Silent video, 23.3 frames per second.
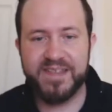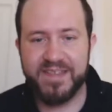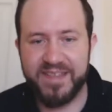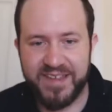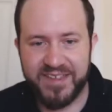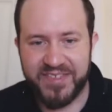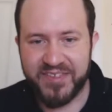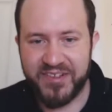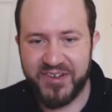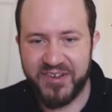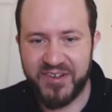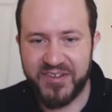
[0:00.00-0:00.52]

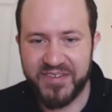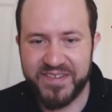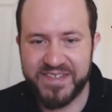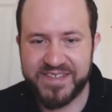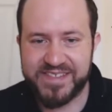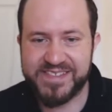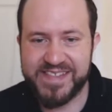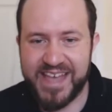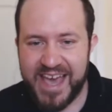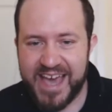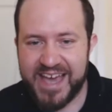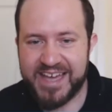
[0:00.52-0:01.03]
lethal. This
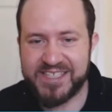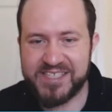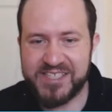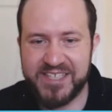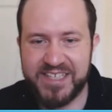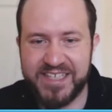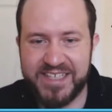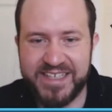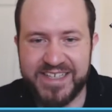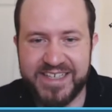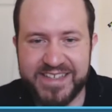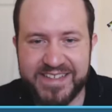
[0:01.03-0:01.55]
is
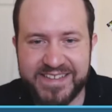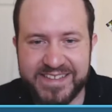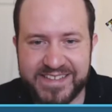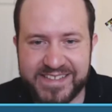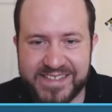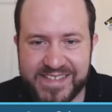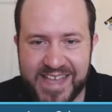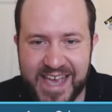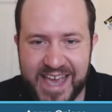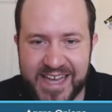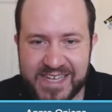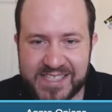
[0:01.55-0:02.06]
actually this
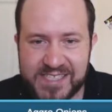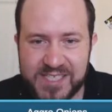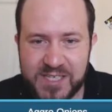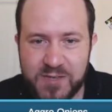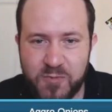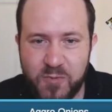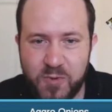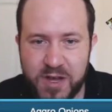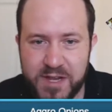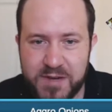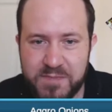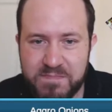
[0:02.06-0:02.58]
is actually
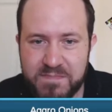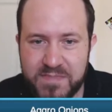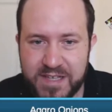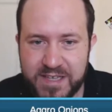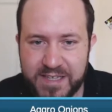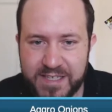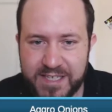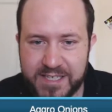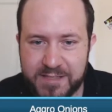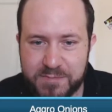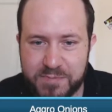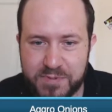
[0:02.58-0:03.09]
one
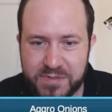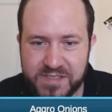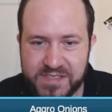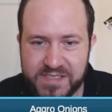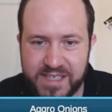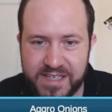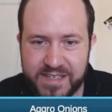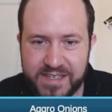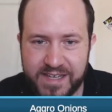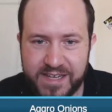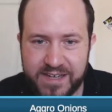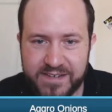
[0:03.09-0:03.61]
million
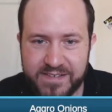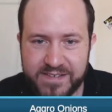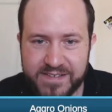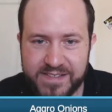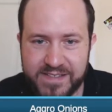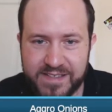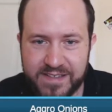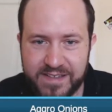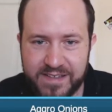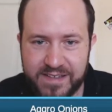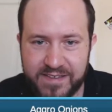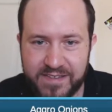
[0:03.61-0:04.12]
percent
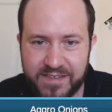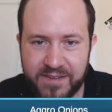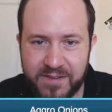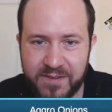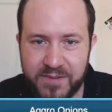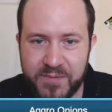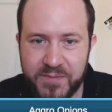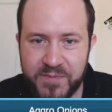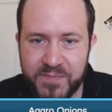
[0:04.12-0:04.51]
guaranteed lethal.